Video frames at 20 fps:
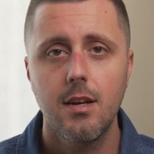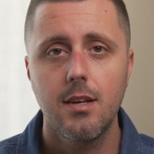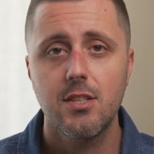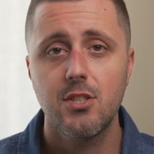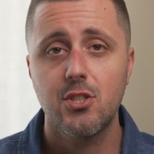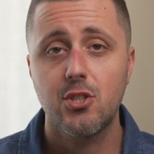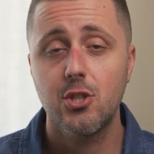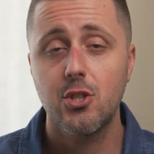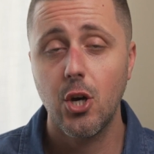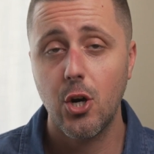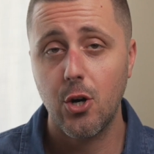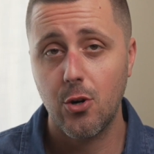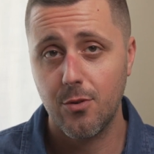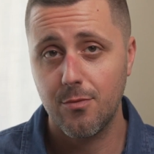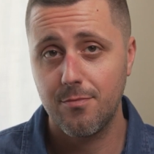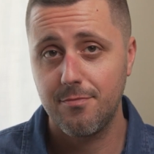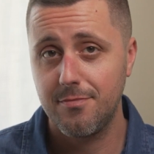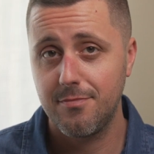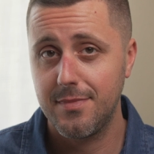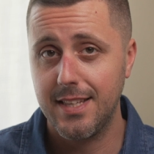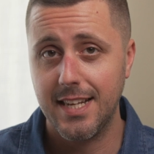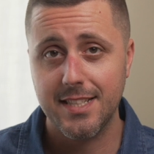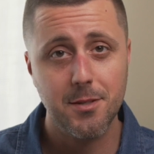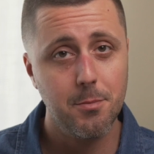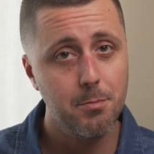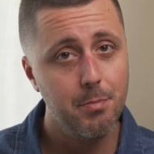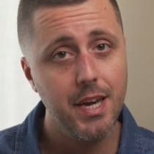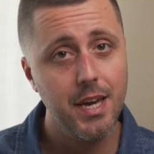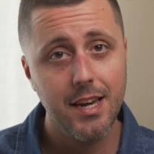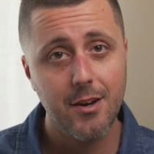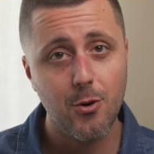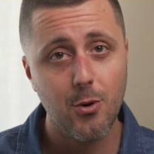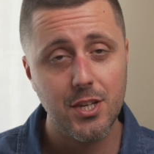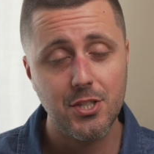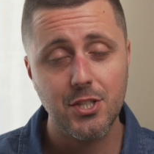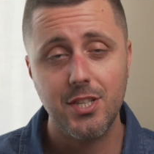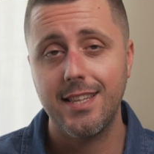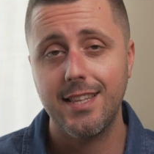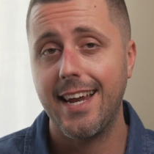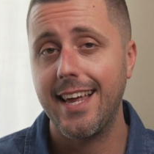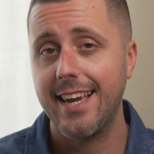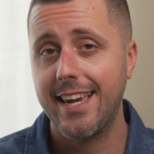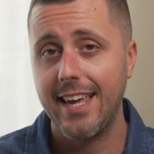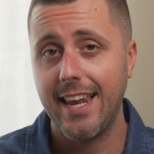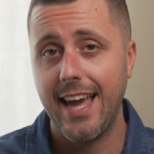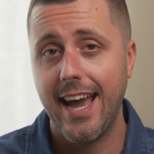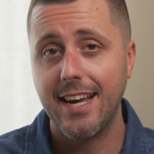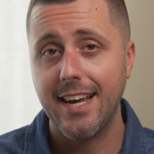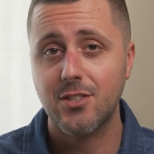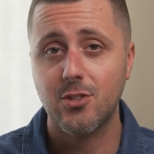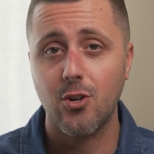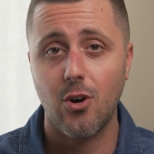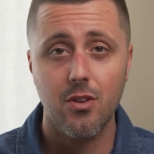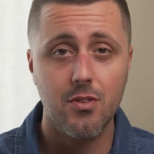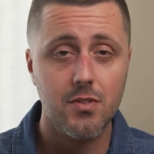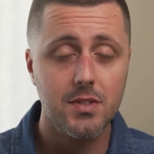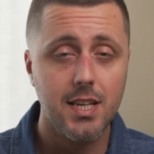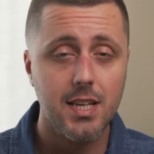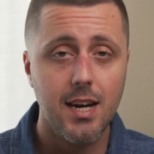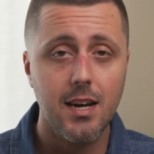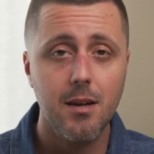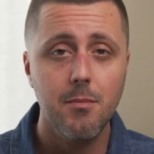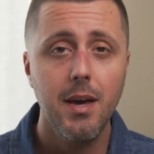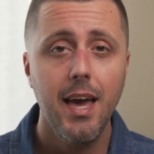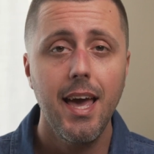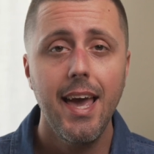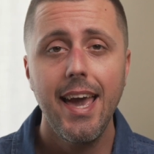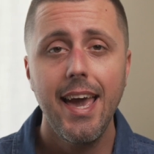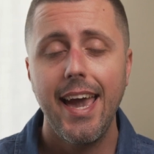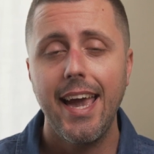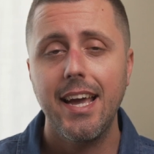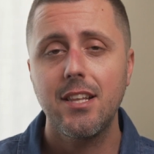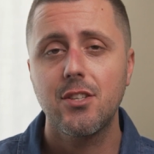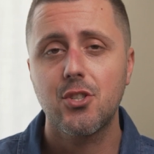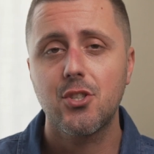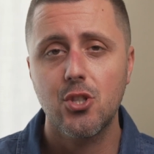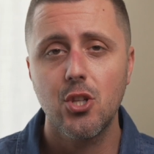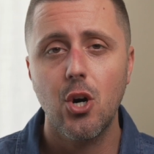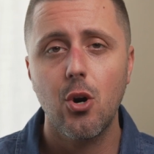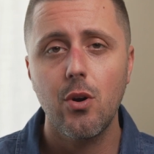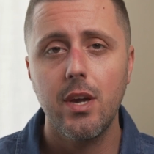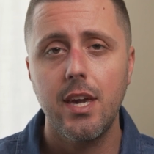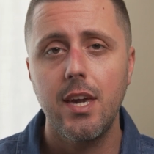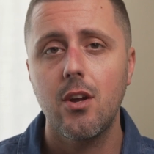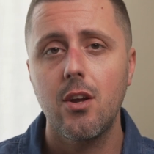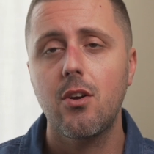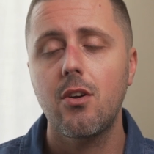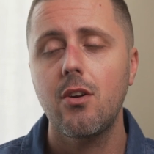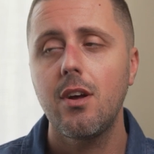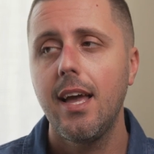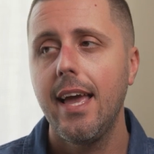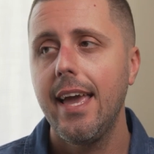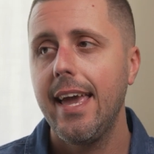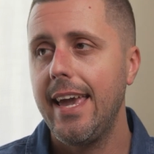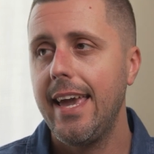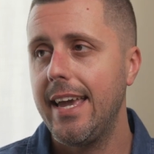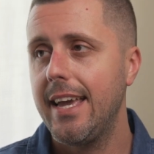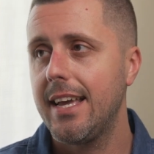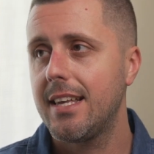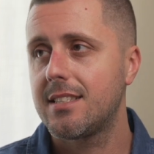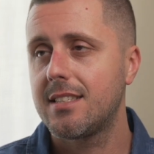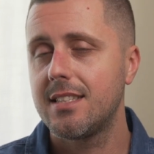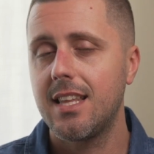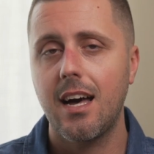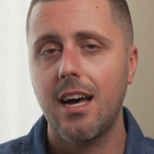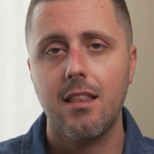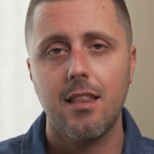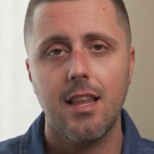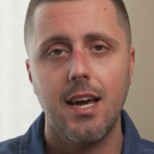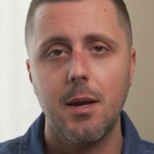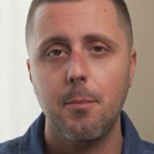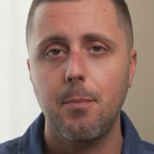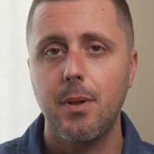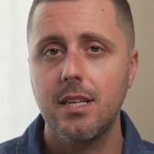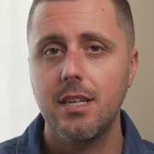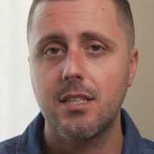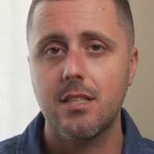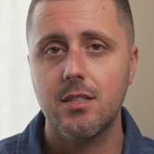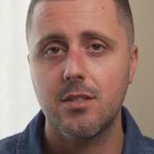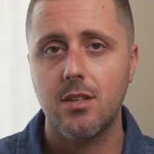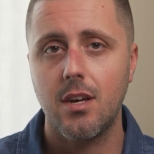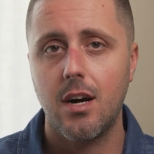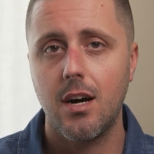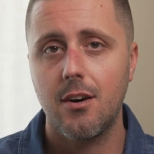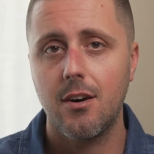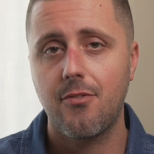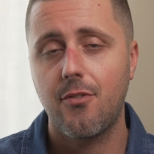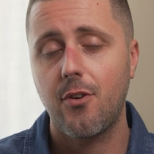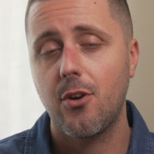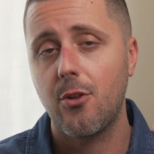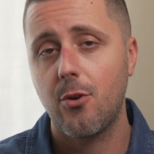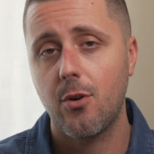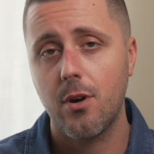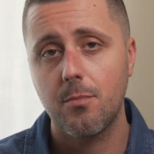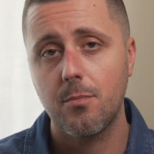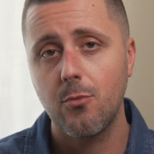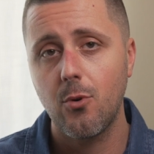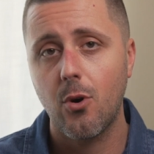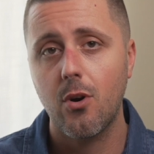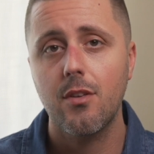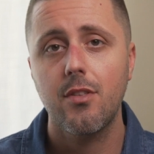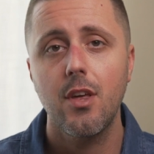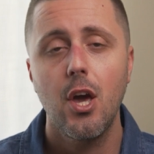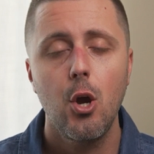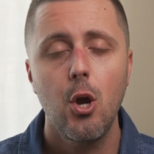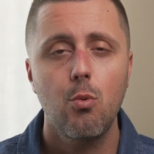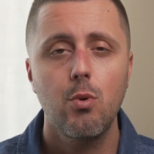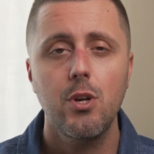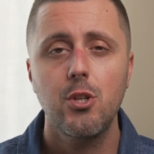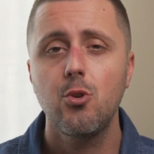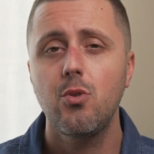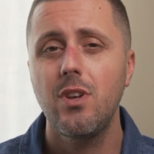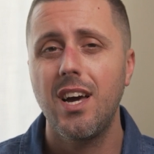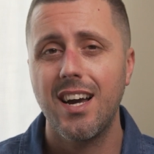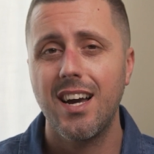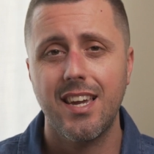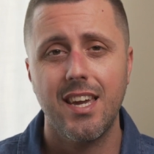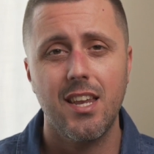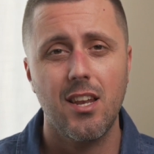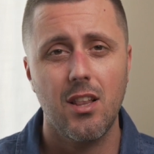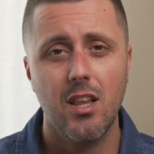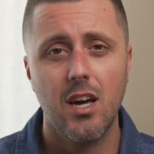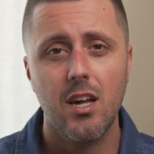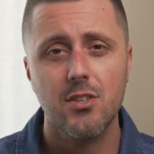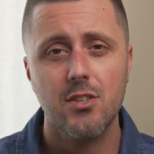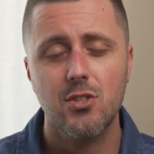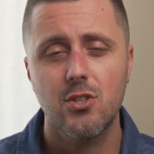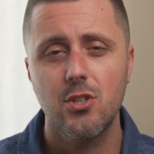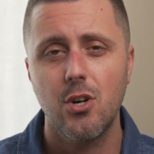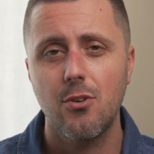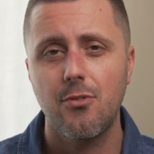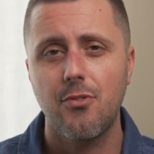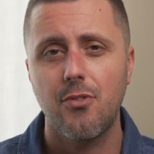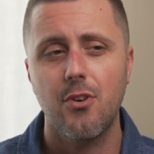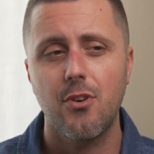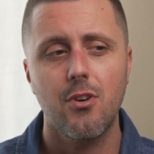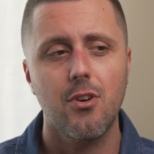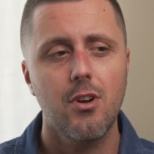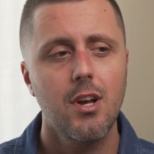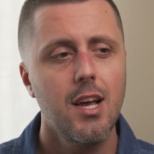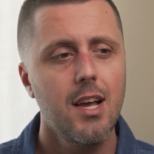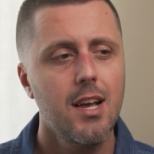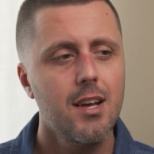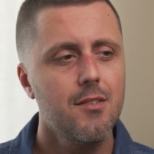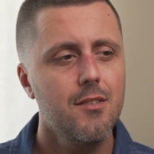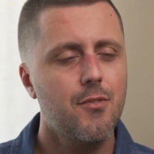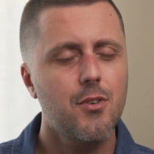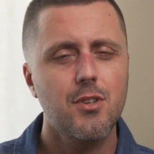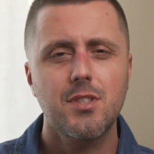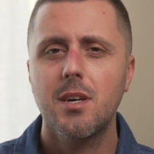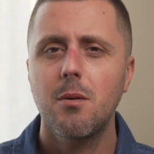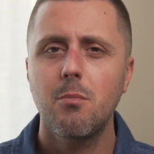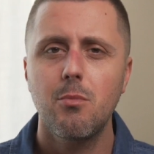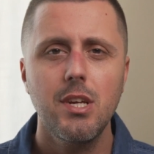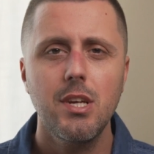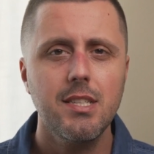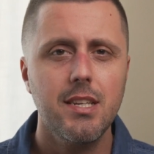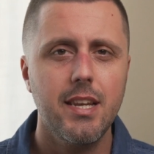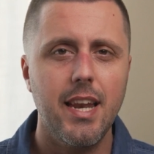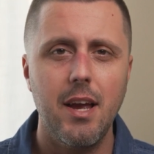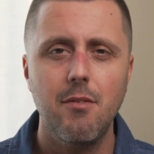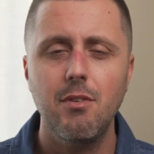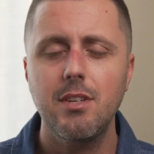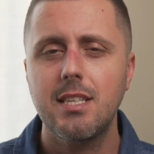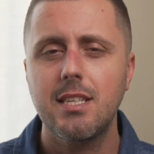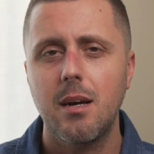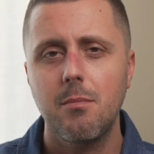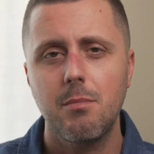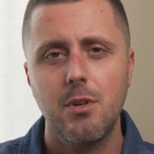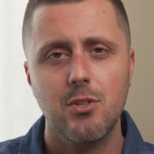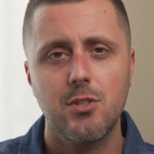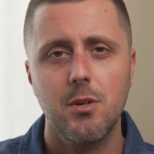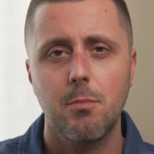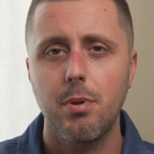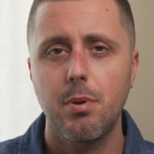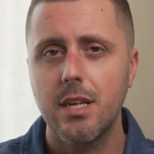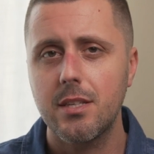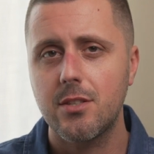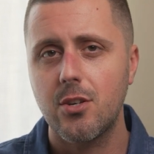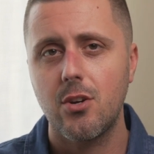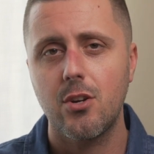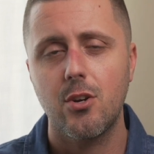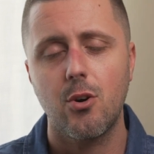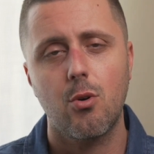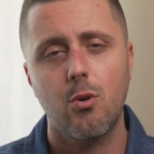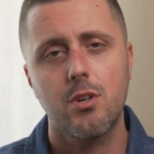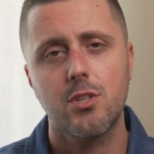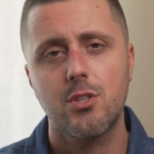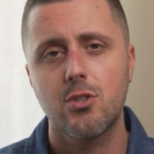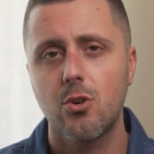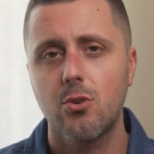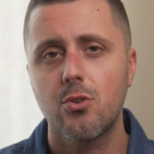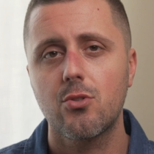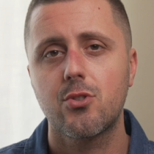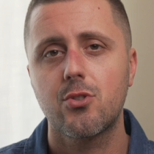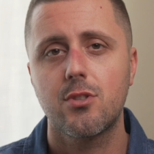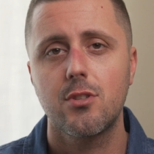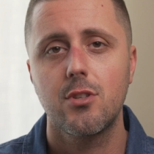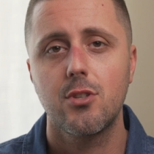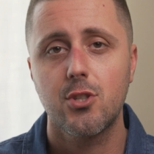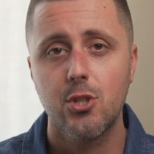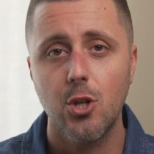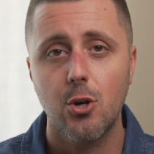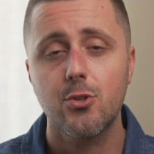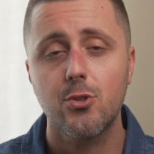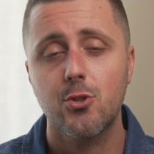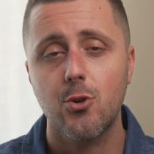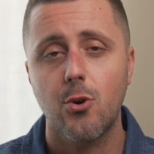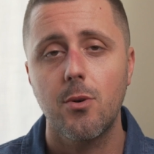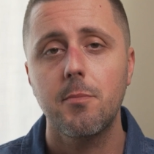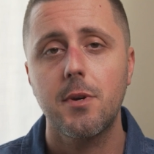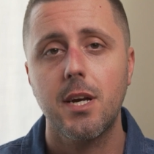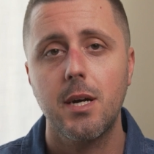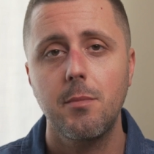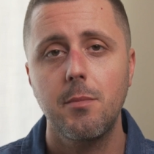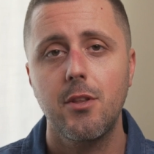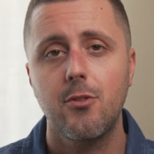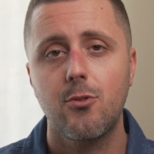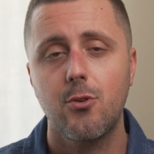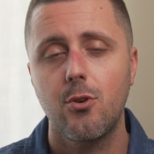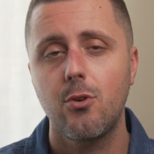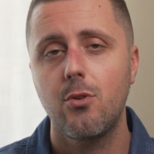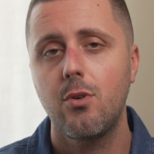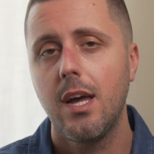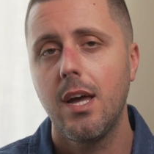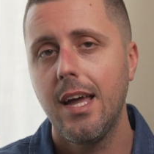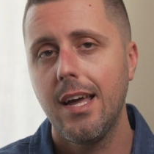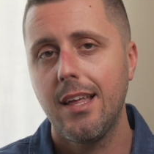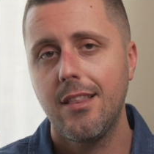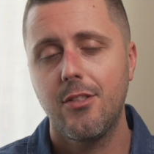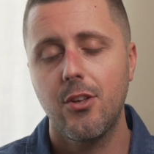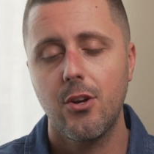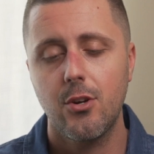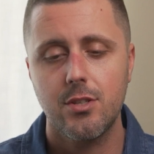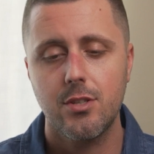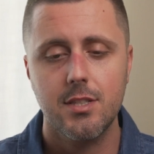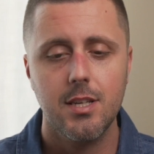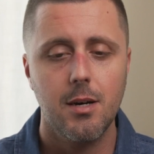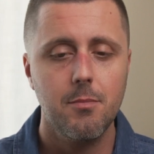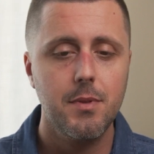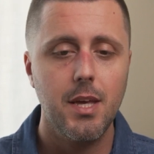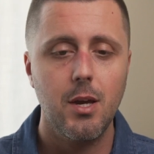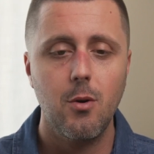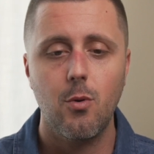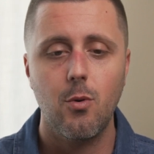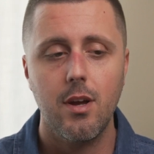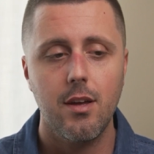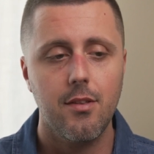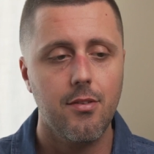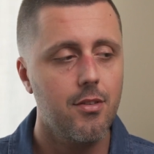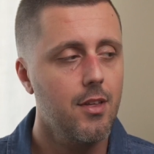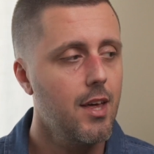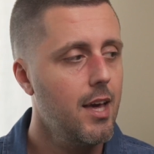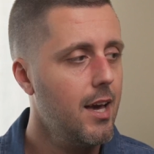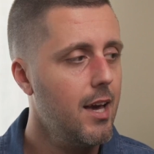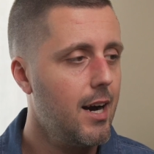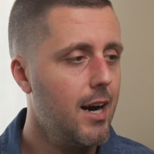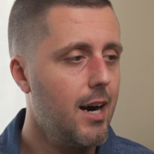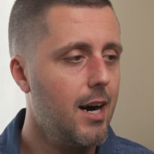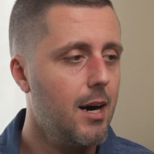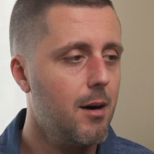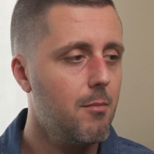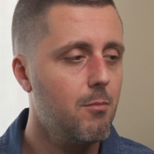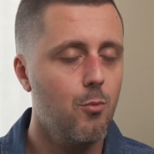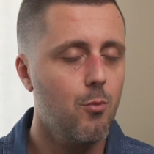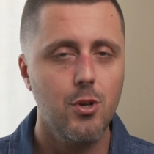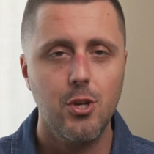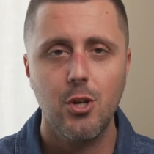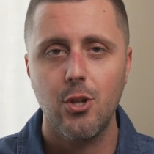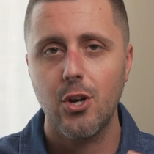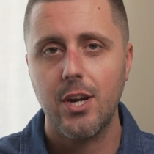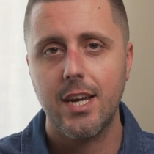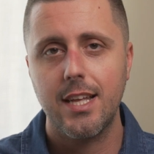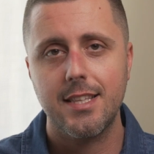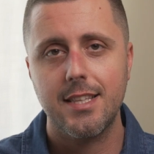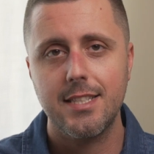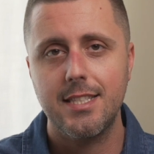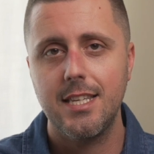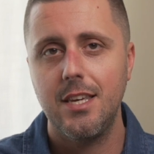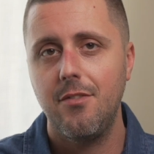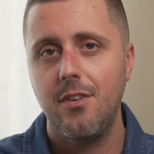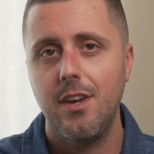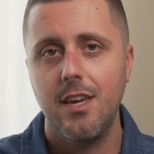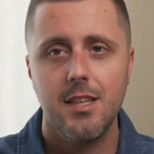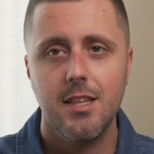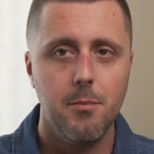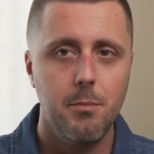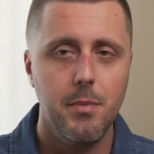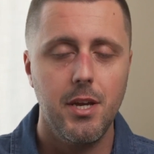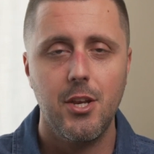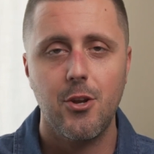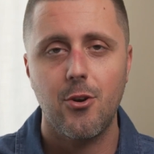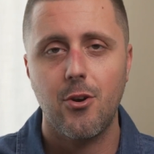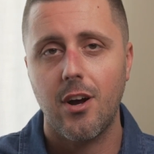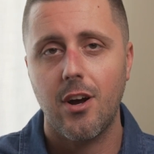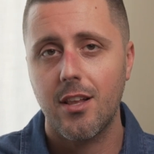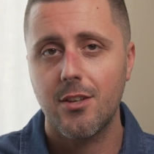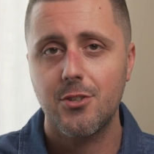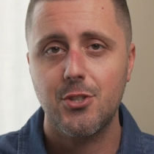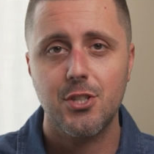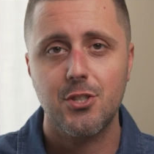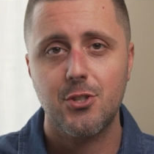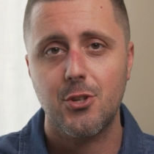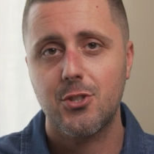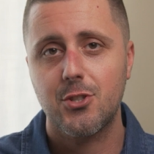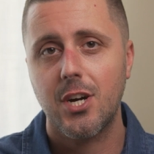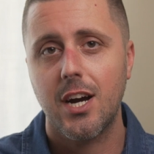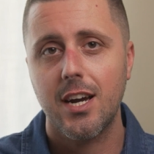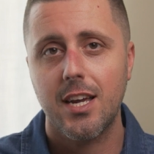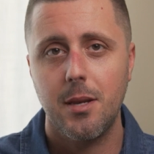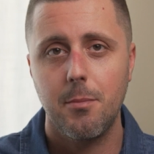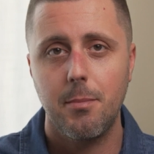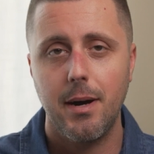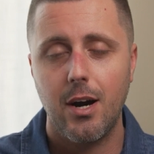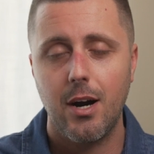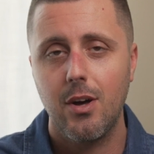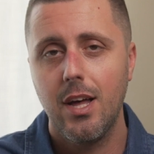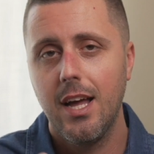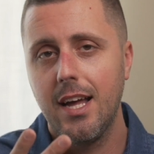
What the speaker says: Snow. That's a big question that I get asked all the time. And snow here is not like places further up north. We do not get a lot of snow for some reason. Every time there's a blizzard or a snowstorm coming through, there's something with when you look at the TV and the meteorologists are talking about